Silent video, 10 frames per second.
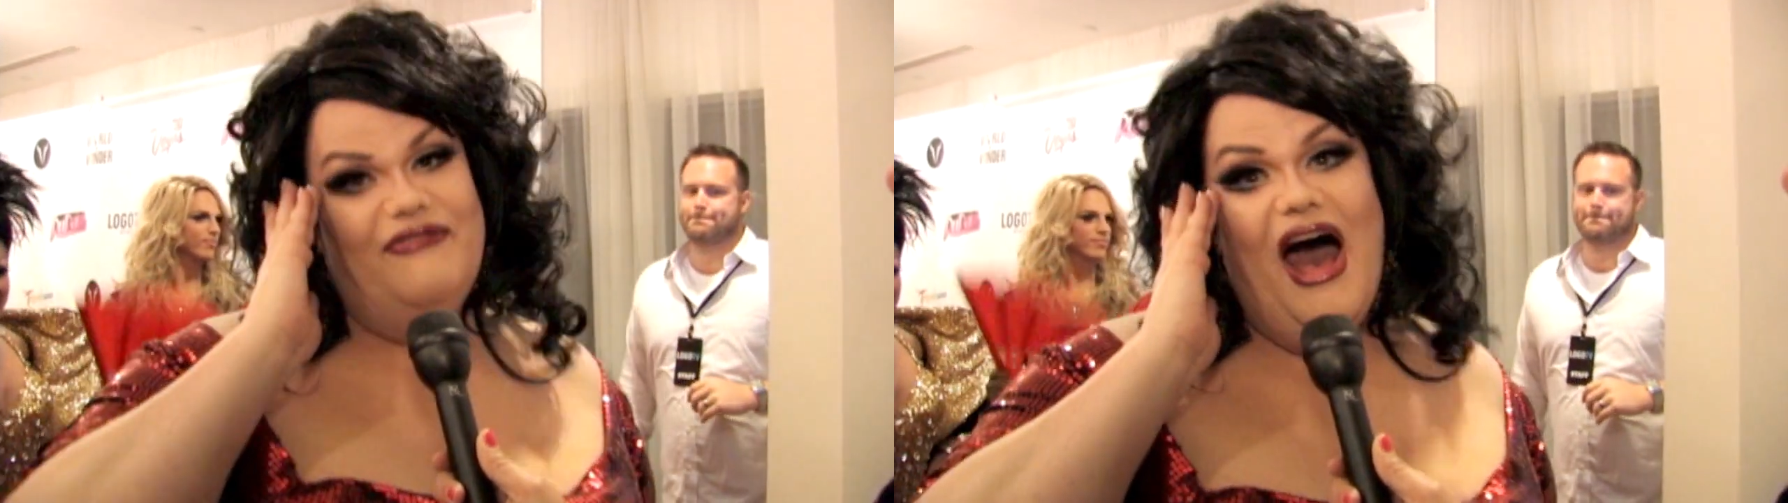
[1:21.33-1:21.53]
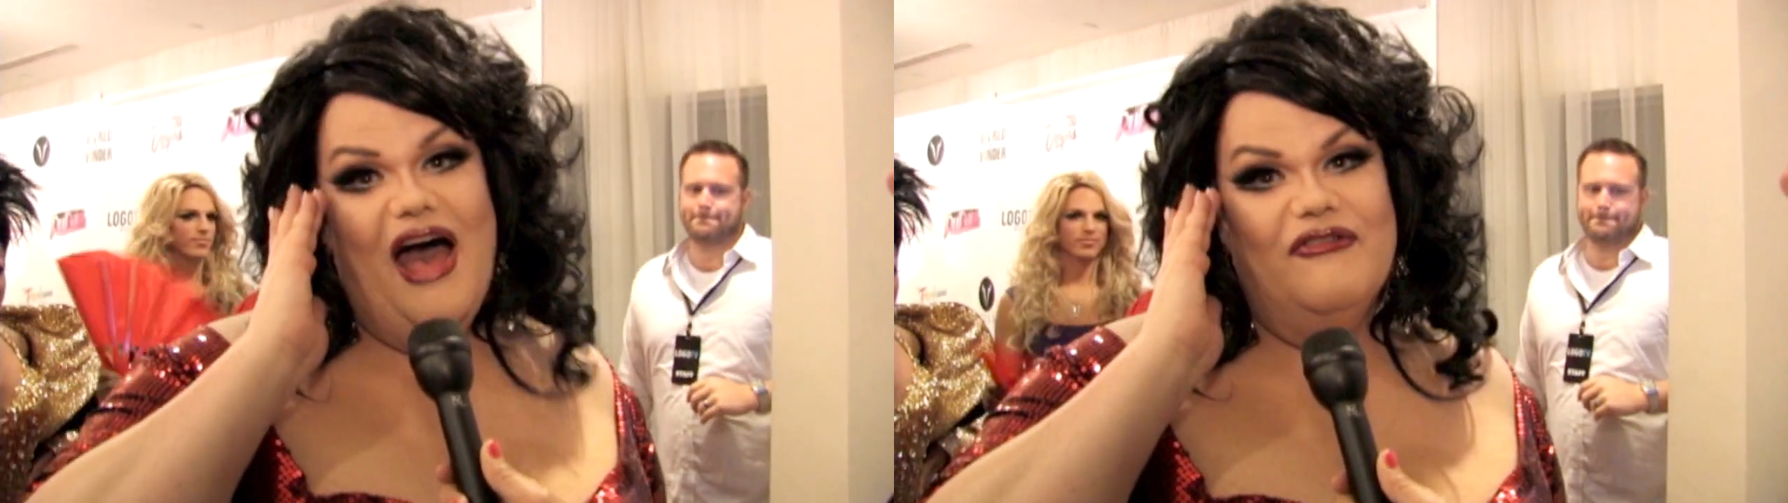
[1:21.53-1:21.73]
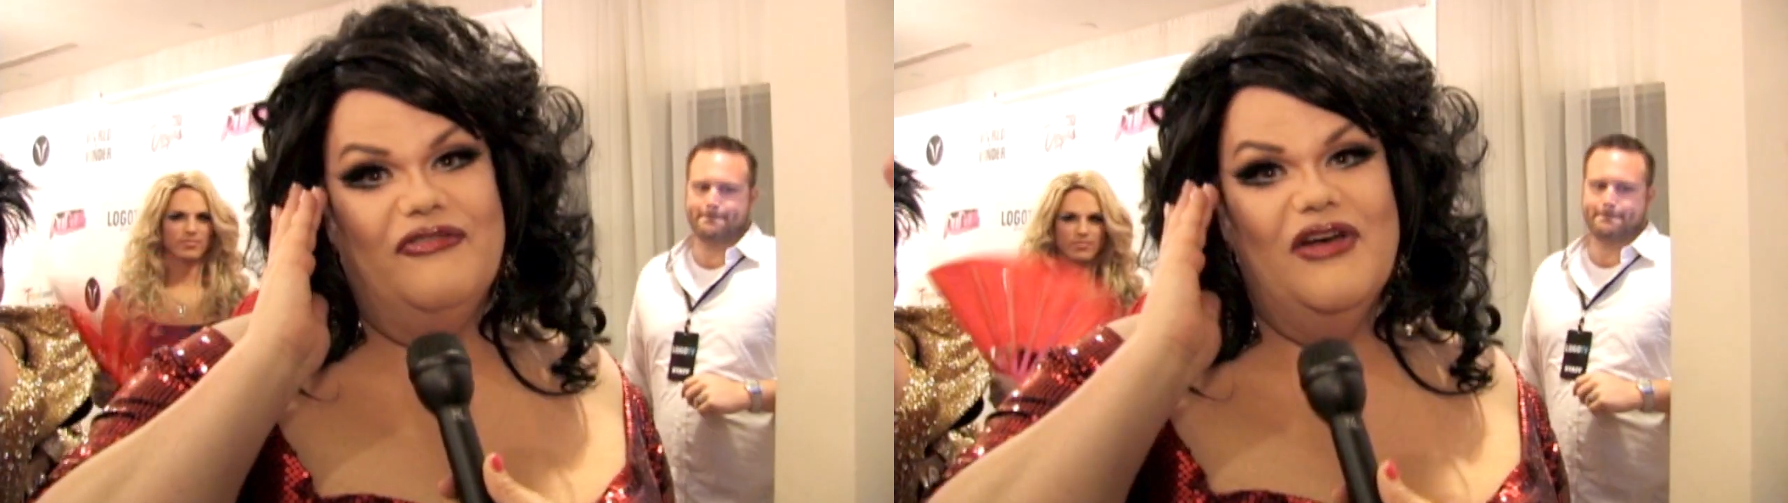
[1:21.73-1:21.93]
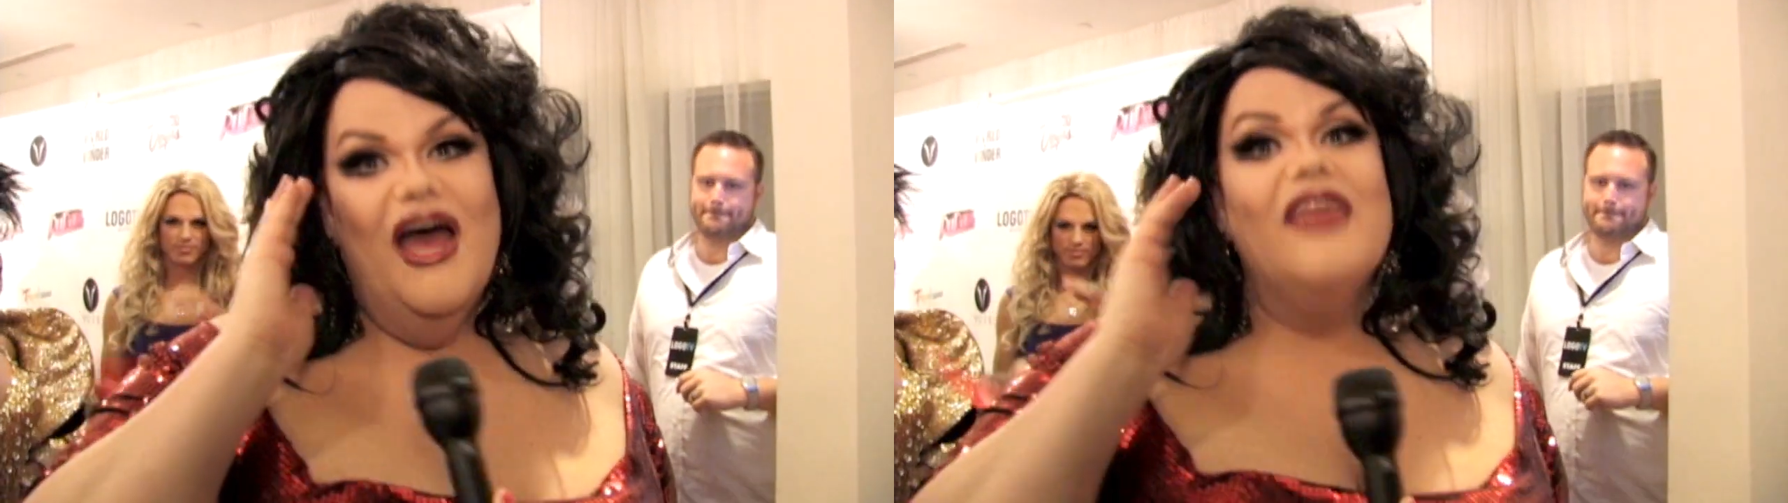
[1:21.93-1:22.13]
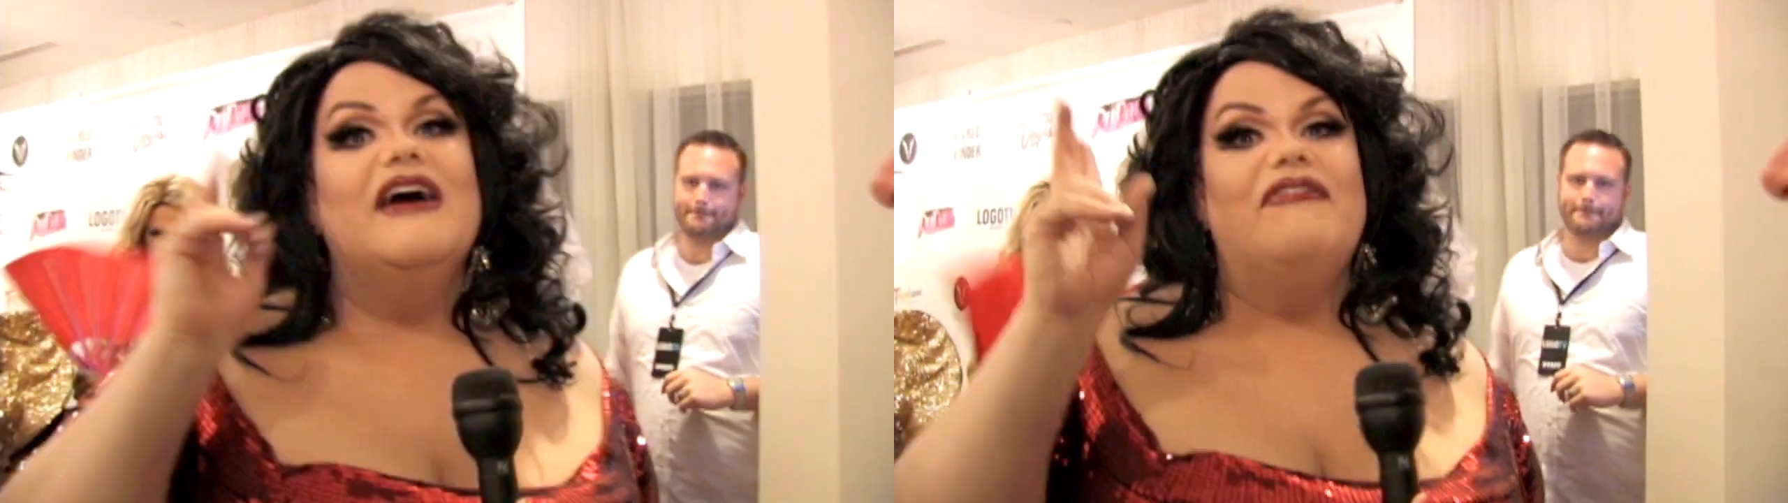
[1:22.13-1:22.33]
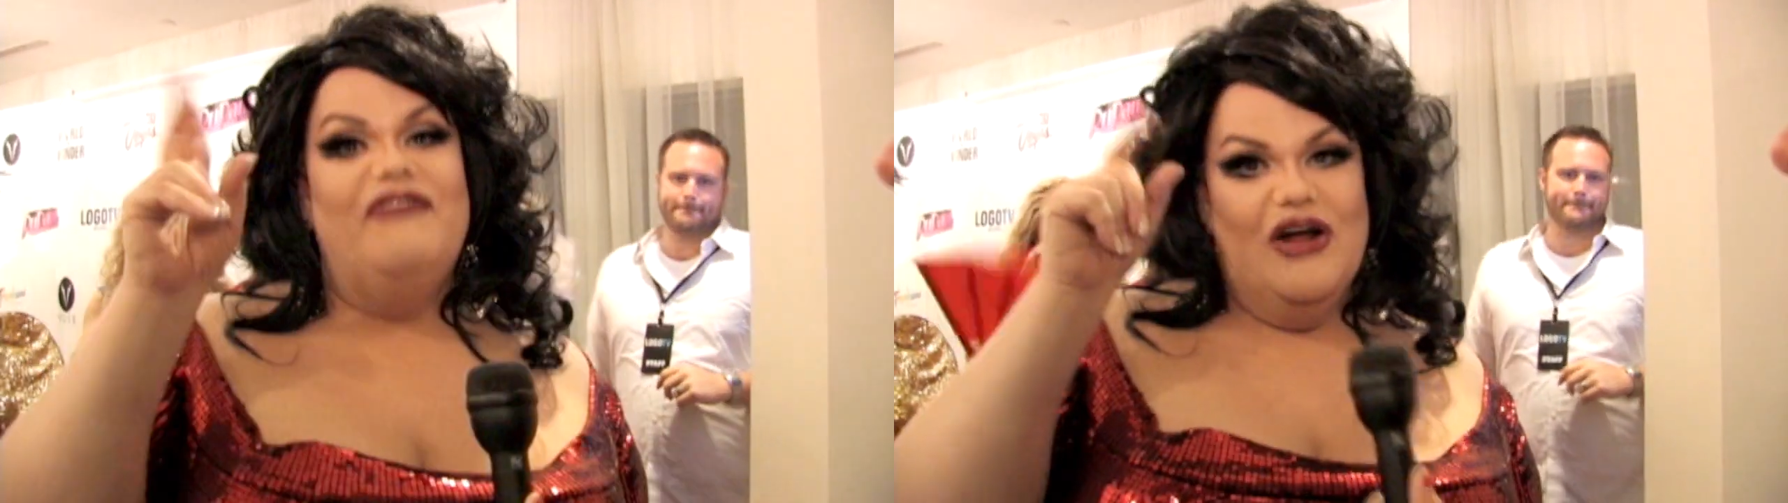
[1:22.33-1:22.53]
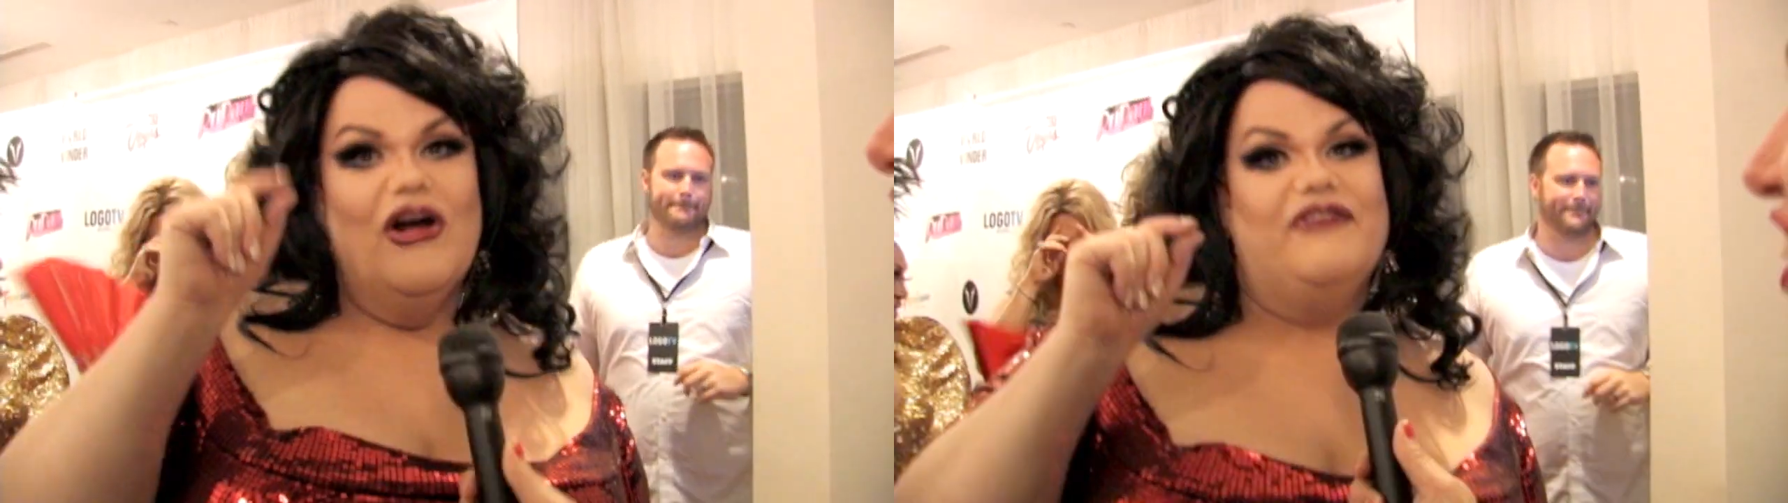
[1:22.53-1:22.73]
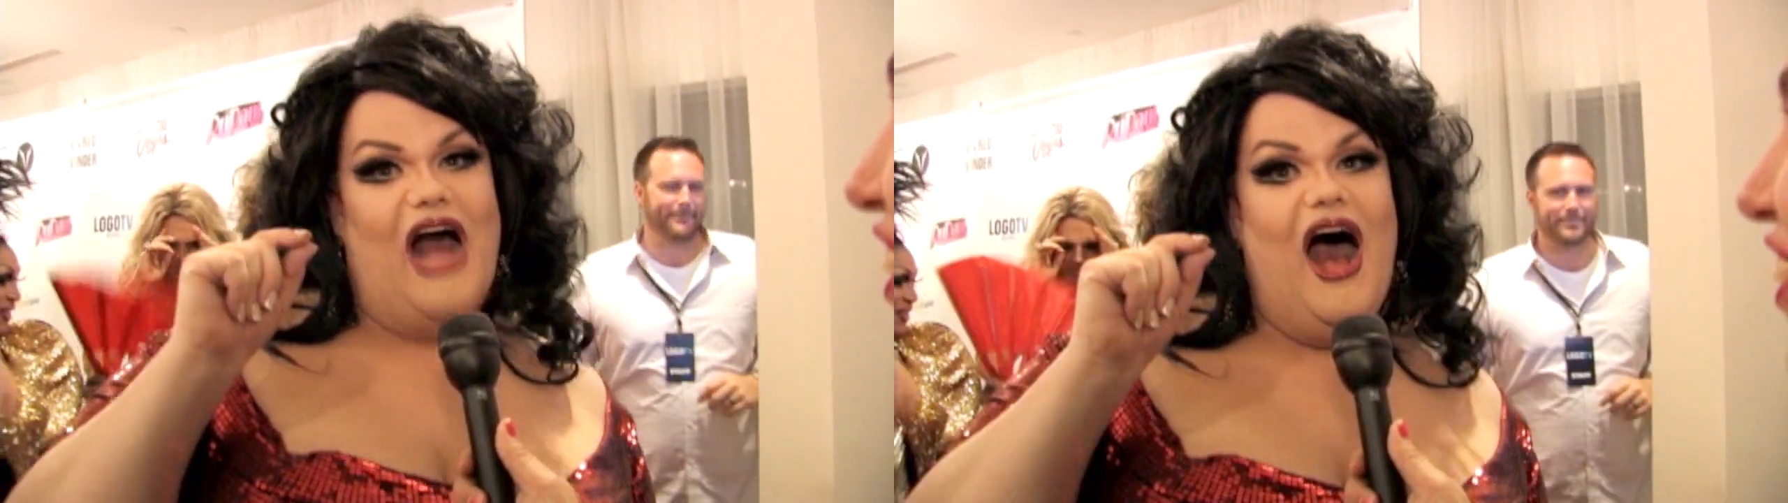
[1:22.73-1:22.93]
5, the finger
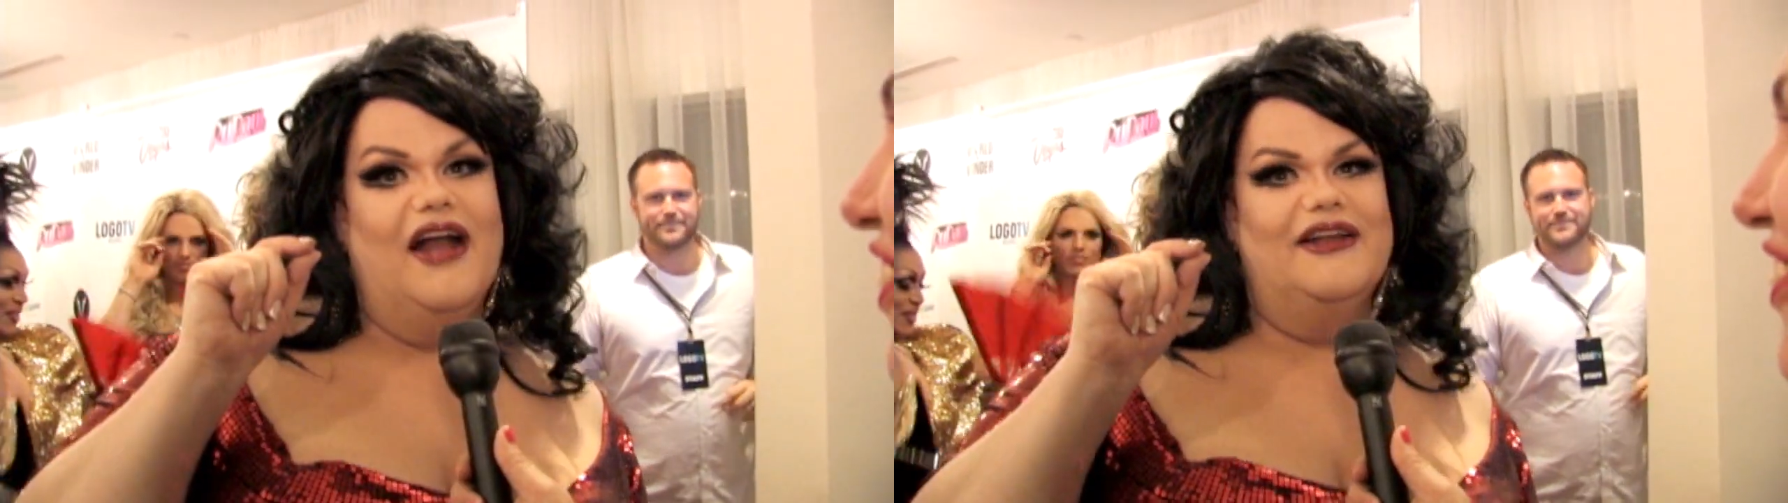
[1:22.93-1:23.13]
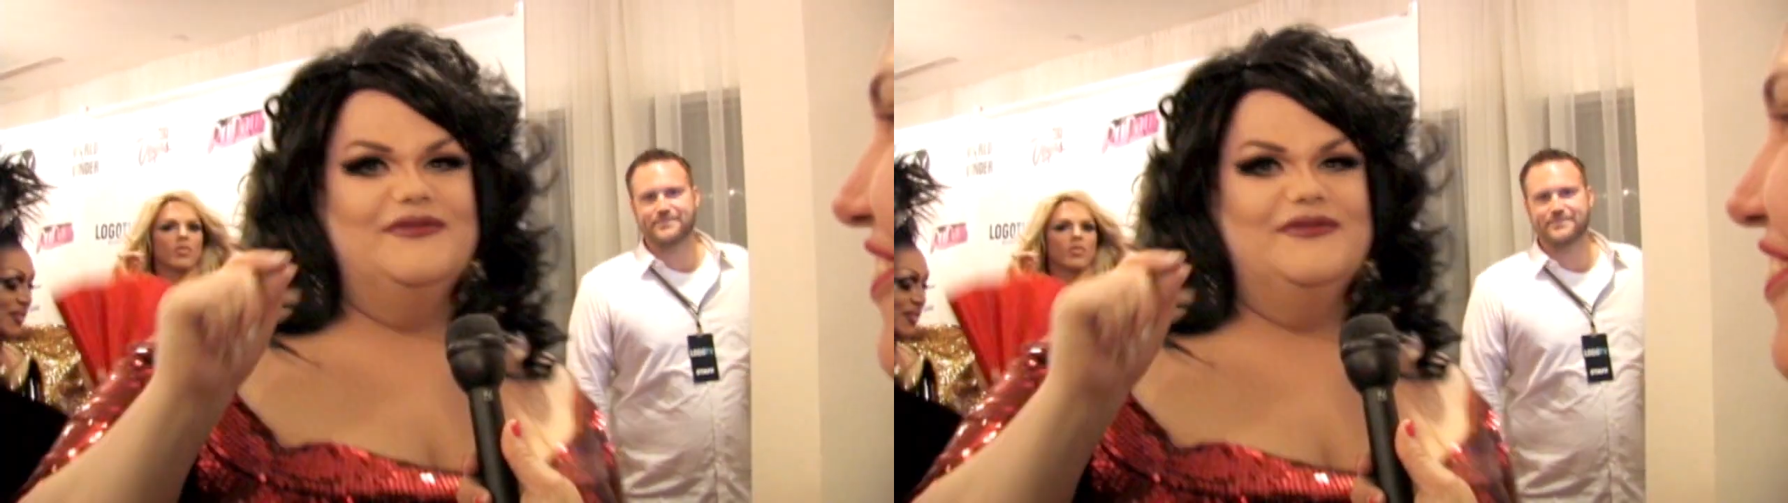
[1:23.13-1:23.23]
of God.